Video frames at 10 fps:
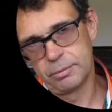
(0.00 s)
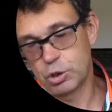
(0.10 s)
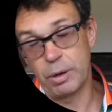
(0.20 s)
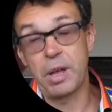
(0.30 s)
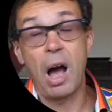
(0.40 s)

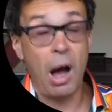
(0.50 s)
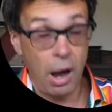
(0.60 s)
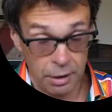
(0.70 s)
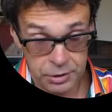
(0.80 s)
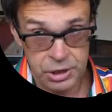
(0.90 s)
Sorry, the
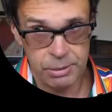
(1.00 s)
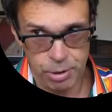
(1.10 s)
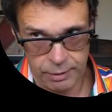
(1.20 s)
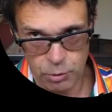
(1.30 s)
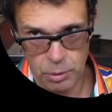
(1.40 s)
hearts
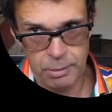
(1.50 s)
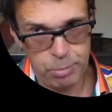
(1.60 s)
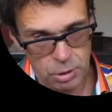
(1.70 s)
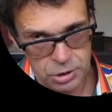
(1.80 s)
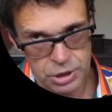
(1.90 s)
break 4-1.
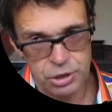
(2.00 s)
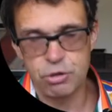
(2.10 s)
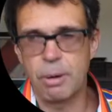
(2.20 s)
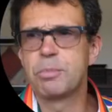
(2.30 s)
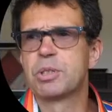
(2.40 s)
Apologies,
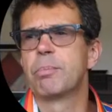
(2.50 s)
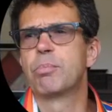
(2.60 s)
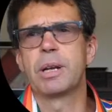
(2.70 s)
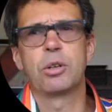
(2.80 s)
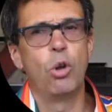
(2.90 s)
trumps
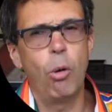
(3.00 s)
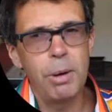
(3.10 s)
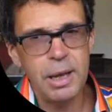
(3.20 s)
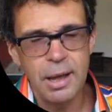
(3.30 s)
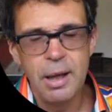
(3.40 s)
break
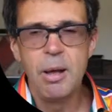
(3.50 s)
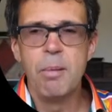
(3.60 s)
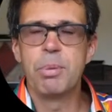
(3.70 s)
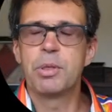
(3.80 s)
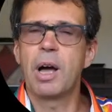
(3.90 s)
normally.
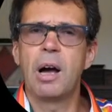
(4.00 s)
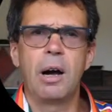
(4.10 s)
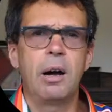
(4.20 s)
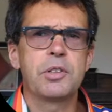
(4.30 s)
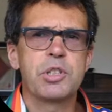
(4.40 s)
But the
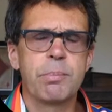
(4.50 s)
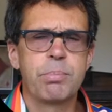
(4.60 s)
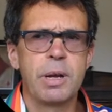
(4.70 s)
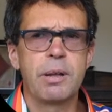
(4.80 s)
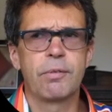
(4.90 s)
hearts
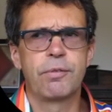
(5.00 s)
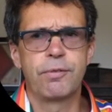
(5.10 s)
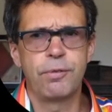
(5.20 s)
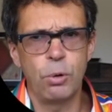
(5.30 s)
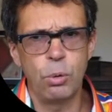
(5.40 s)
break
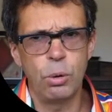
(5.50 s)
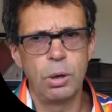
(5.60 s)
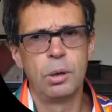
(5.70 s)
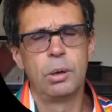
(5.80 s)
4-1.